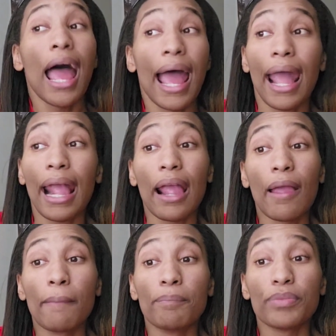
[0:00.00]

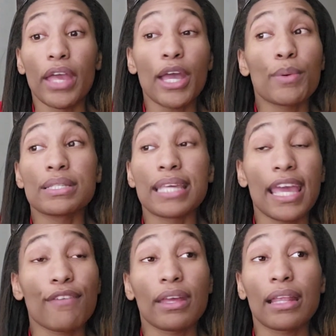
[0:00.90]
and it was
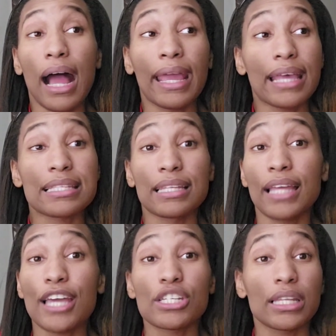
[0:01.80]
given, I guess
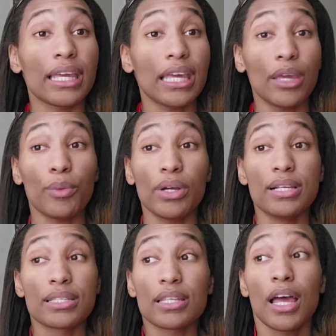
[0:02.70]
allegedly he
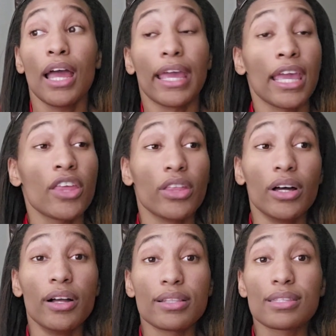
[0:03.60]
was
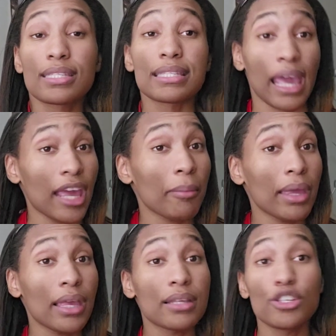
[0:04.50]
either
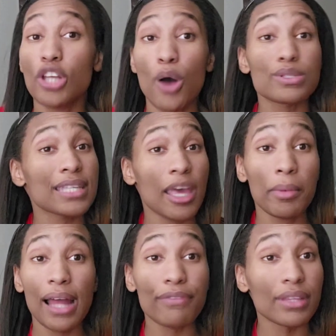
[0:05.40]
scheming, you know,
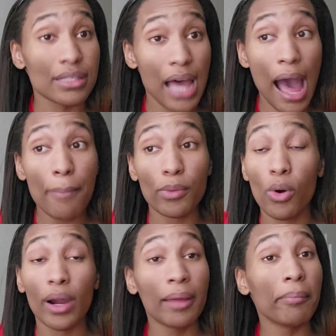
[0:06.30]
skimming off the top
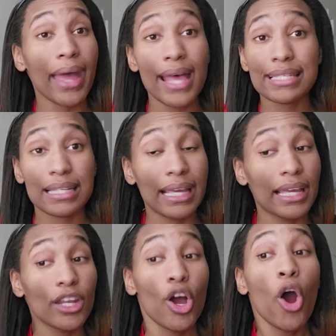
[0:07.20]
or
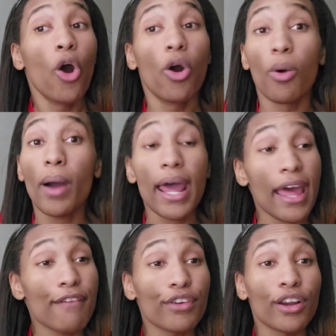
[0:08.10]
embezzling or
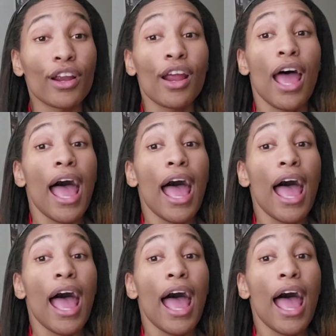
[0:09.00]
whatever.